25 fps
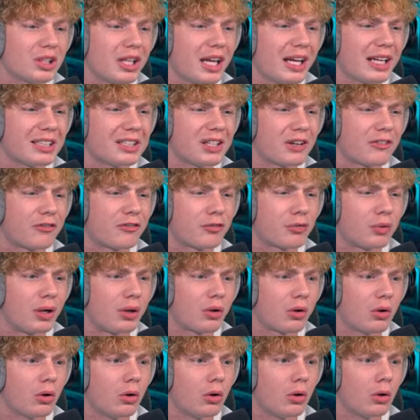heck is a
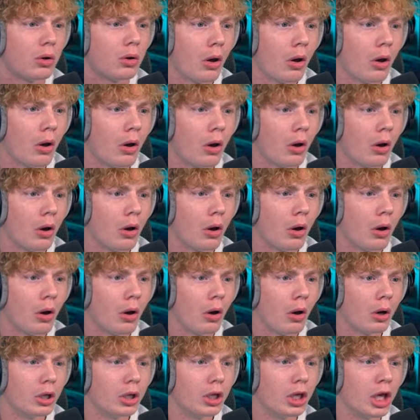frill?
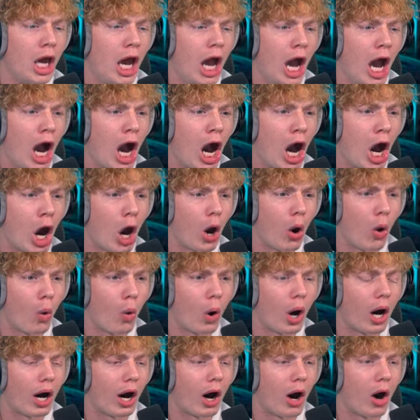Ew!
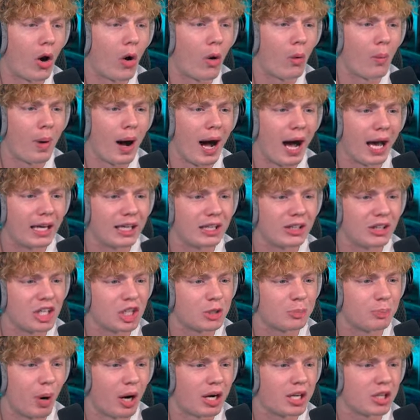Oh my
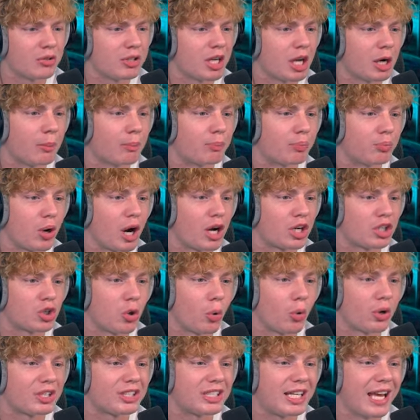goodness, buddy, you need to brush
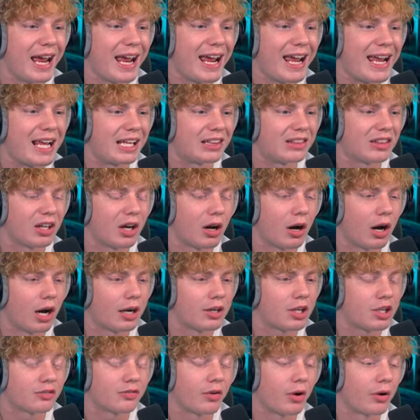your teeth.
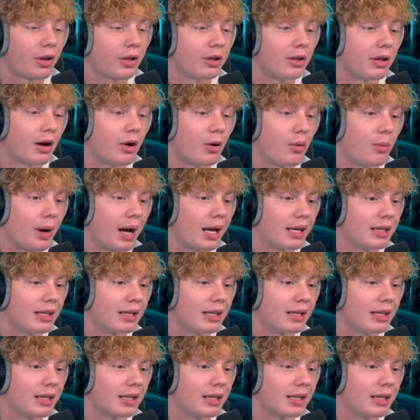I just farted. Oh my